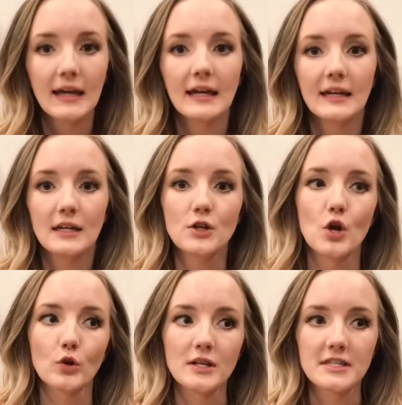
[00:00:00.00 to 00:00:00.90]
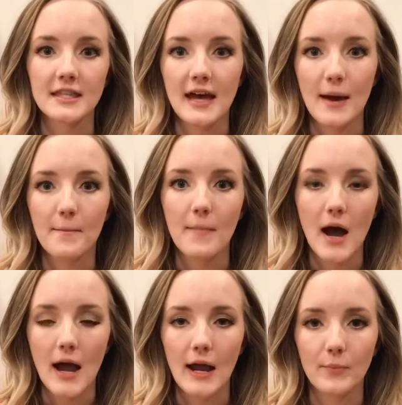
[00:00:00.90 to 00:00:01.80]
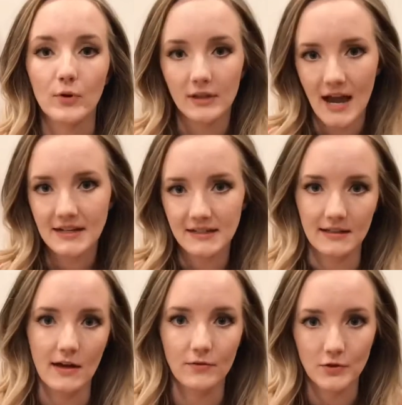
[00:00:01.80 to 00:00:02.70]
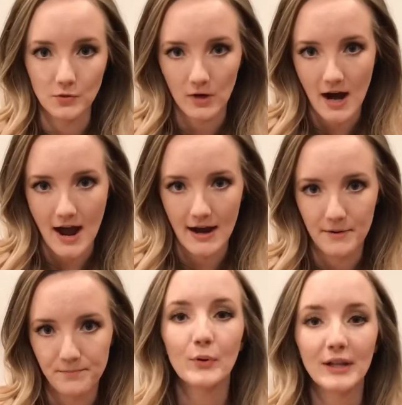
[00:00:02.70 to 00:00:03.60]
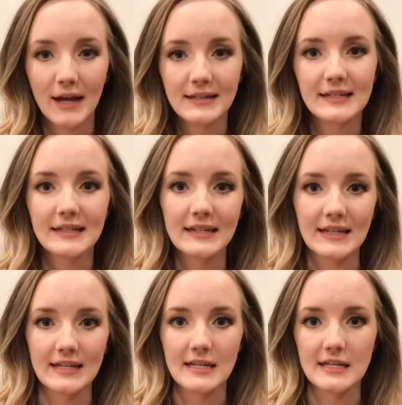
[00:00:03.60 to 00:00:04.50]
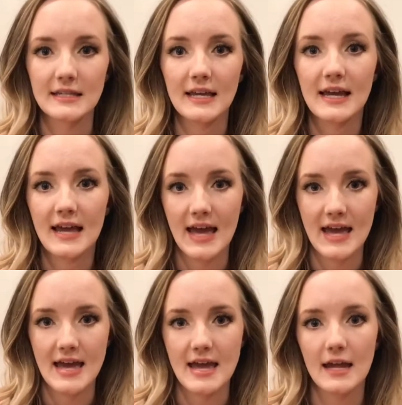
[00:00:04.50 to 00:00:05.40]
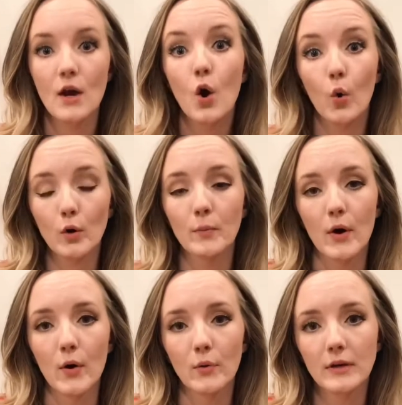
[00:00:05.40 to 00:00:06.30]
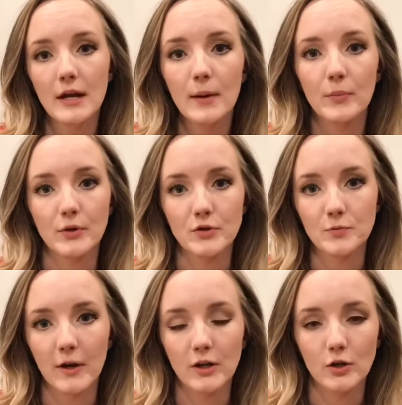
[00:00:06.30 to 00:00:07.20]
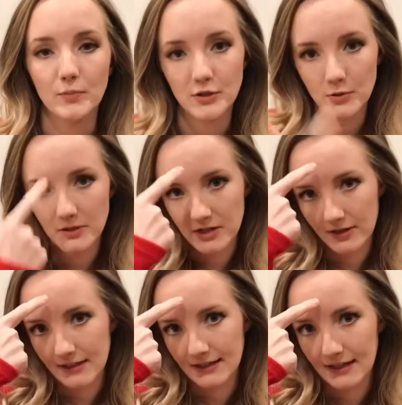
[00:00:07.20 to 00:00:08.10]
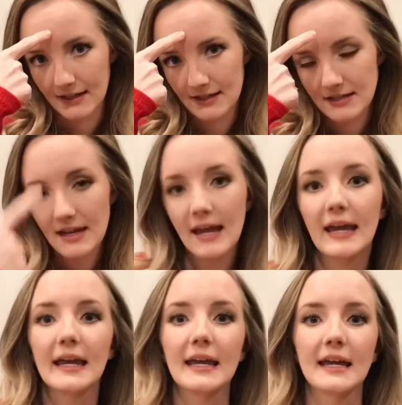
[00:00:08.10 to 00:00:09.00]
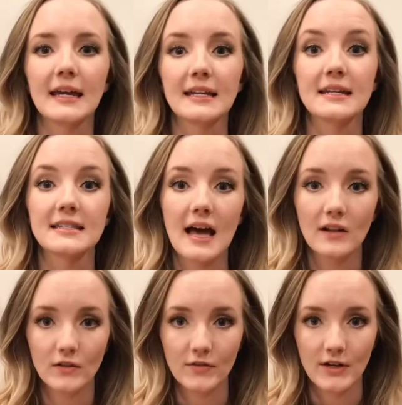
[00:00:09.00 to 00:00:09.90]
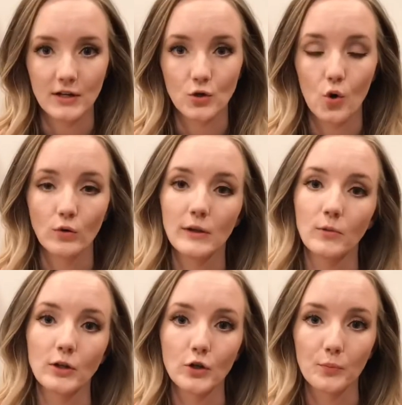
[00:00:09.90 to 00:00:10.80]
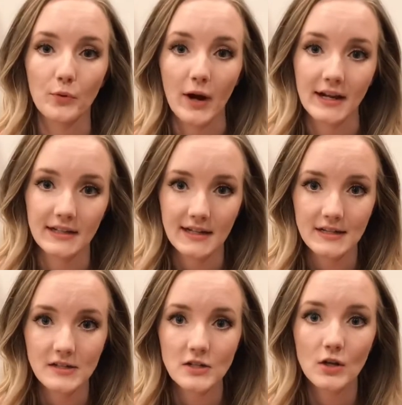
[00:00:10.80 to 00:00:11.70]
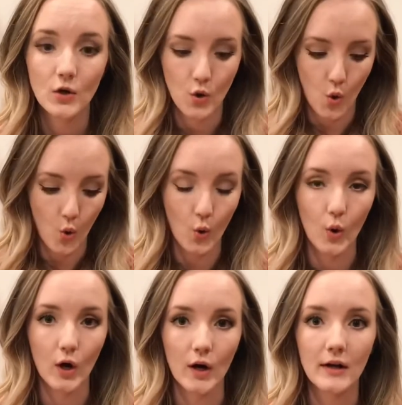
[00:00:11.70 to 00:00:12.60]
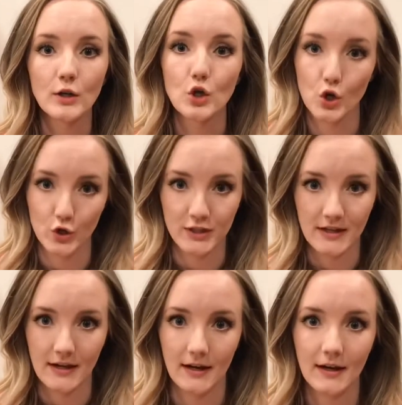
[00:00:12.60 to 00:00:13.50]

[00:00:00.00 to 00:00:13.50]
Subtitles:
he noticed that my prolactin levels were high. Prolactin is a hormone produced by your pituitary gland, and it is elevated only when you're pregnant or nursing.